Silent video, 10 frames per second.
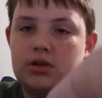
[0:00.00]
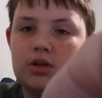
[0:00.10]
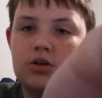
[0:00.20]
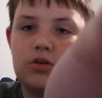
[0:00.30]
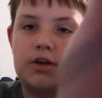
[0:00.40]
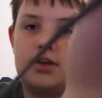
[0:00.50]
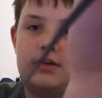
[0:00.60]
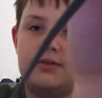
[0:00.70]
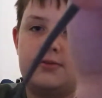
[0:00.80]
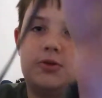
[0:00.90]
Okay,
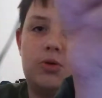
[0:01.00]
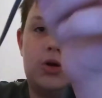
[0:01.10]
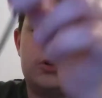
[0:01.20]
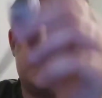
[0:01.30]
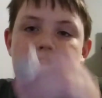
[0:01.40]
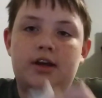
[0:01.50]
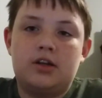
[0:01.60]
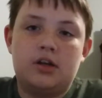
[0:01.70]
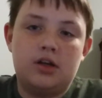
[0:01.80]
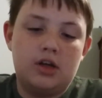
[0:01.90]
if you heard that,
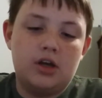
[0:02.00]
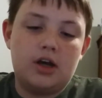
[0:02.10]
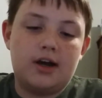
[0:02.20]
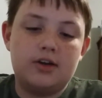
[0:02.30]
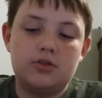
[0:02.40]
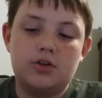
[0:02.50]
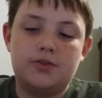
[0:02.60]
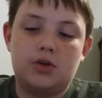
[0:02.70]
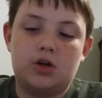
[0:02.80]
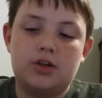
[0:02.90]
I don't know if
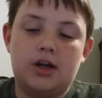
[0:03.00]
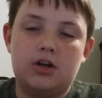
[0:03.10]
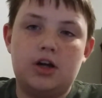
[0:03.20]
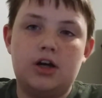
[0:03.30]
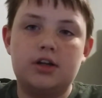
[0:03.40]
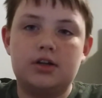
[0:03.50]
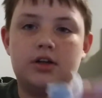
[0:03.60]
you heard that or not,